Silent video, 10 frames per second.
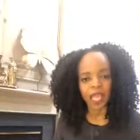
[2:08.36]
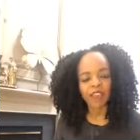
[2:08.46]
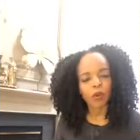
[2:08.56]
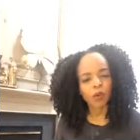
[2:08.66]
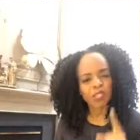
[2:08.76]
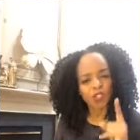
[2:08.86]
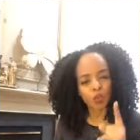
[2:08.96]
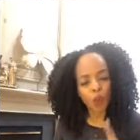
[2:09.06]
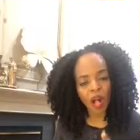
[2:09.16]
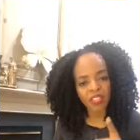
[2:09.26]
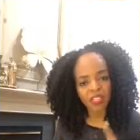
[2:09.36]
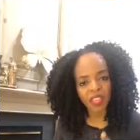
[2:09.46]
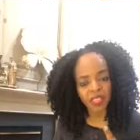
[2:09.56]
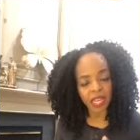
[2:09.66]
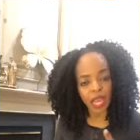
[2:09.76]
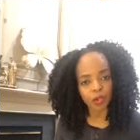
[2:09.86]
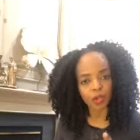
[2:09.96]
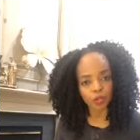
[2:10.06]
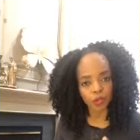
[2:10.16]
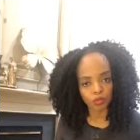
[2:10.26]
if there was this one thing that I
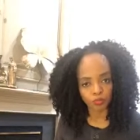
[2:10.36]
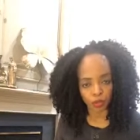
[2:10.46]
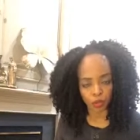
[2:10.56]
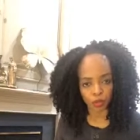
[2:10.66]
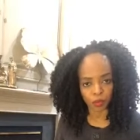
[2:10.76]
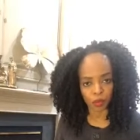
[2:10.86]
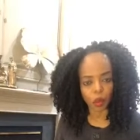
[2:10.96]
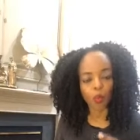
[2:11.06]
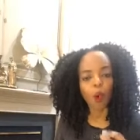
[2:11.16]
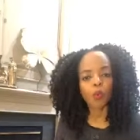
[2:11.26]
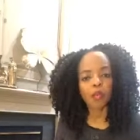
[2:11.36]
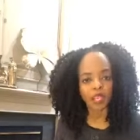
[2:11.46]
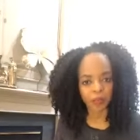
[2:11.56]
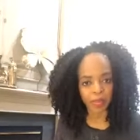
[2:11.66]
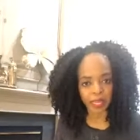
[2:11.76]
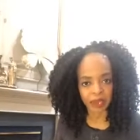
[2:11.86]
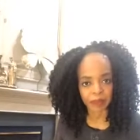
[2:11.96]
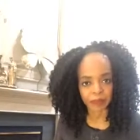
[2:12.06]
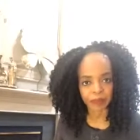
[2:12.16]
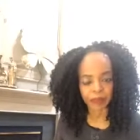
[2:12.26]
could do for you, what would it be?
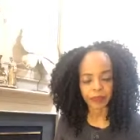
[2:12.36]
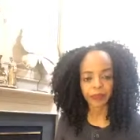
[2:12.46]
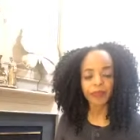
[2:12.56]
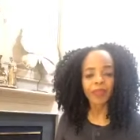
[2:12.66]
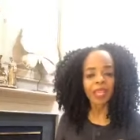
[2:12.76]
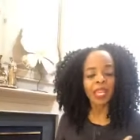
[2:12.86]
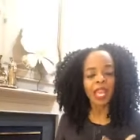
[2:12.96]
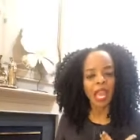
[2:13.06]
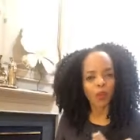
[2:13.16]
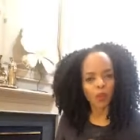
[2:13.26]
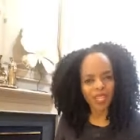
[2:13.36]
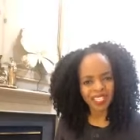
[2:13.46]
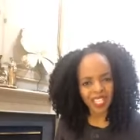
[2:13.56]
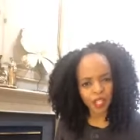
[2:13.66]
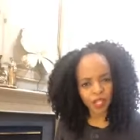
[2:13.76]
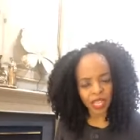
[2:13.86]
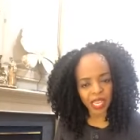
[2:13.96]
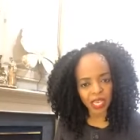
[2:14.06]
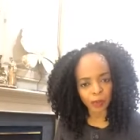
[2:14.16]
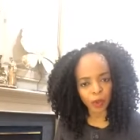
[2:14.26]
And what does that look like
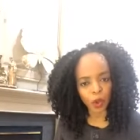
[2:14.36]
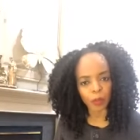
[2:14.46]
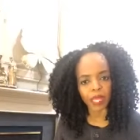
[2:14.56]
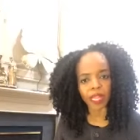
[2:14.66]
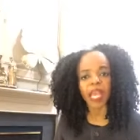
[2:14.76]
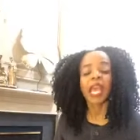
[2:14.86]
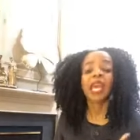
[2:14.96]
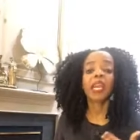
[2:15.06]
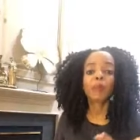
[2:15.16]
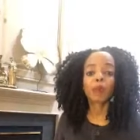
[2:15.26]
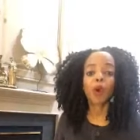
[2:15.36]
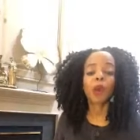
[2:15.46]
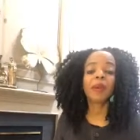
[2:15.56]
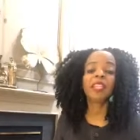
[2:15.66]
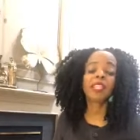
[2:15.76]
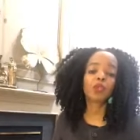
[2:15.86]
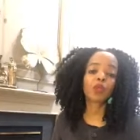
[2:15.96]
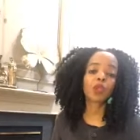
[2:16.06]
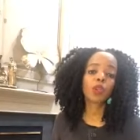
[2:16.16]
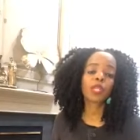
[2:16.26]
in employment? In employment, this
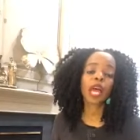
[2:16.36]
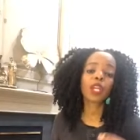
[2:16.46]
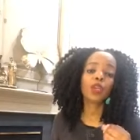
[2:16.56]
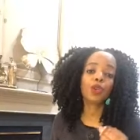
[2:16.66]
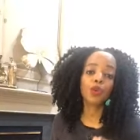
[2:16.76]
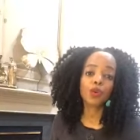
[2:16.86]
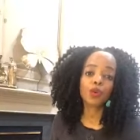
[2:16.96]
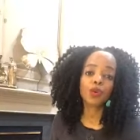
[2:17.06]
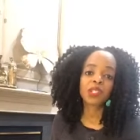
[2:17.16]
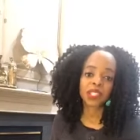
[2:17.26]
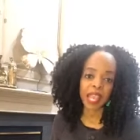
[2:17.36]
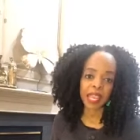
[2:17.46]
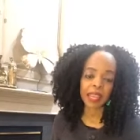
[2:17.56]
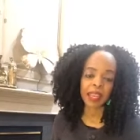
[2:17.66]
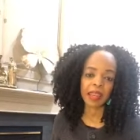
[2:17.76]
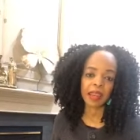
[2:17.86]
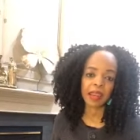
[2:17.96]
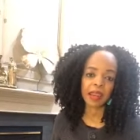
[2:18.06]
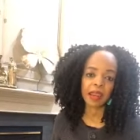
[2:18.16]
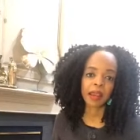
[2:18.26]
would look like you saying,